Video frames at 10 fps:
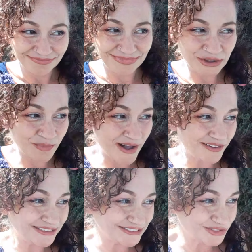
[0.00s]
Think
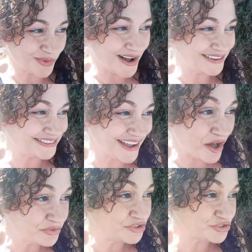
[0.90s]
about you just walking
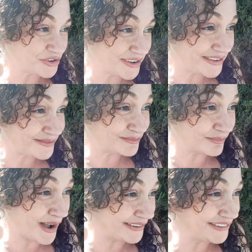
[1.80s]
down the street
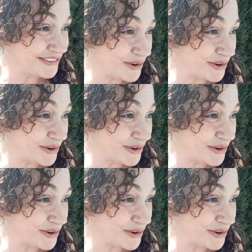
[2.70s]
minding